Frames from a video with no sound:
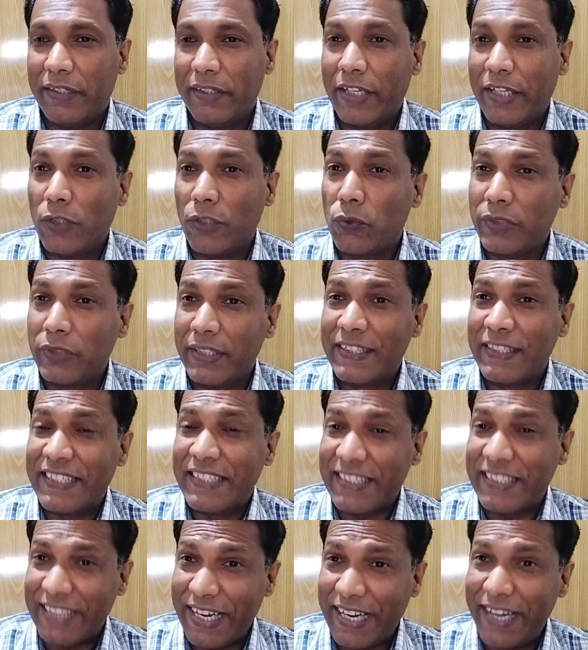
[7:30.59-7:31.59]
they are using
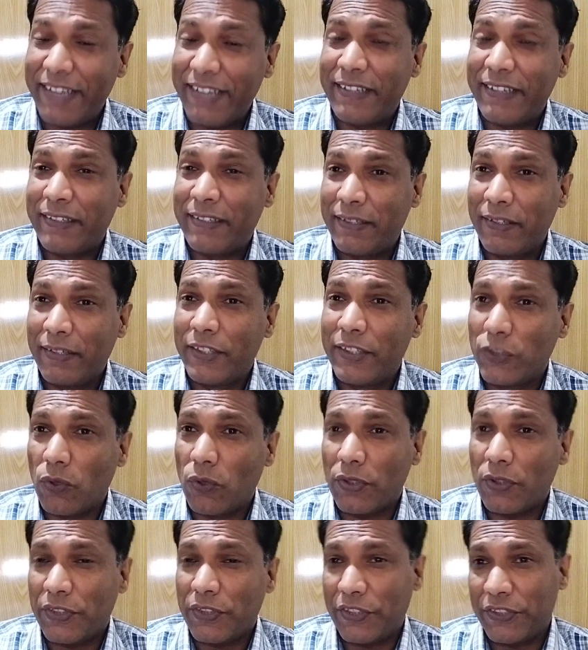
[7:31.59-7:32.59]
state
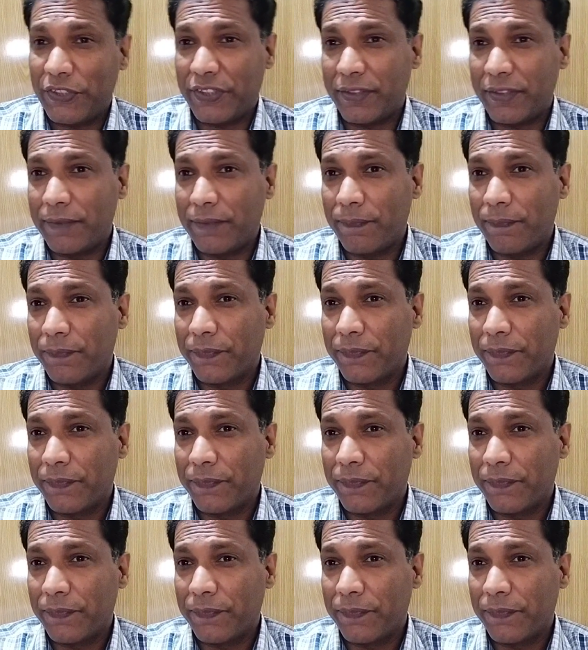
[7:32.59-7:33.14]
resources.